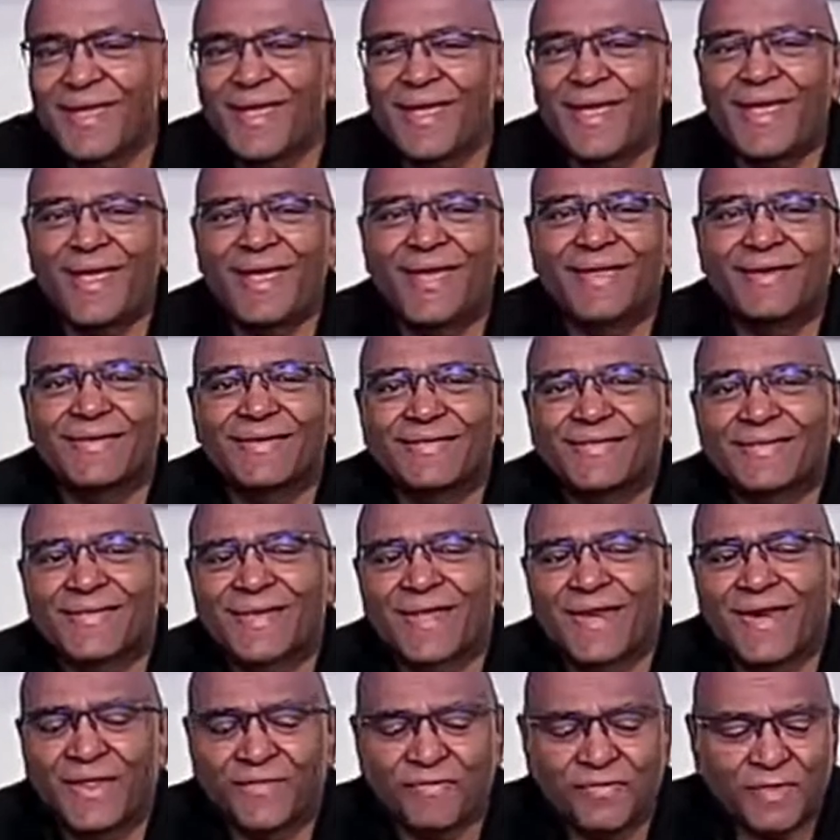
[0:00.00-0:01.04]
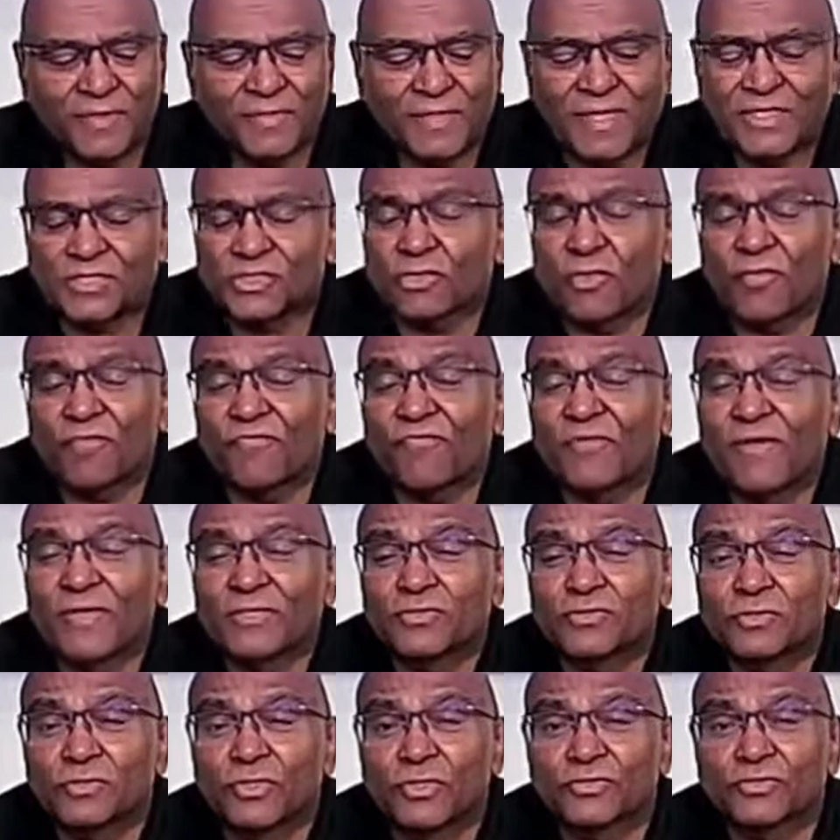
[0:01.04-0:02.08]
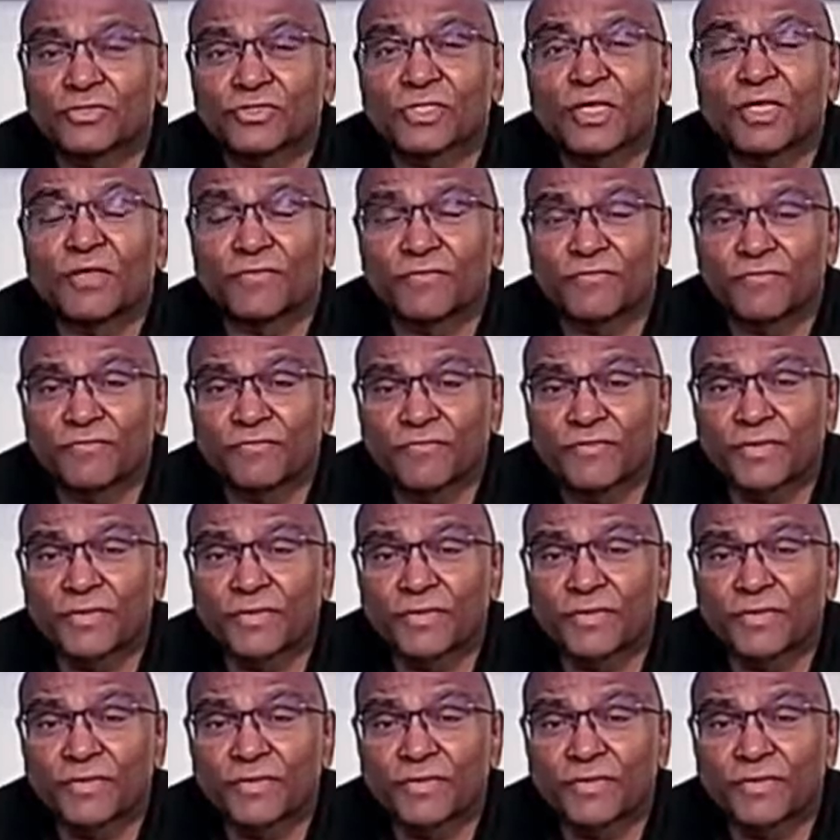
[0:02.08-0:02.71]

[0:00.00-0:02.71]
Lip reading: And I think that's not fair to yourself.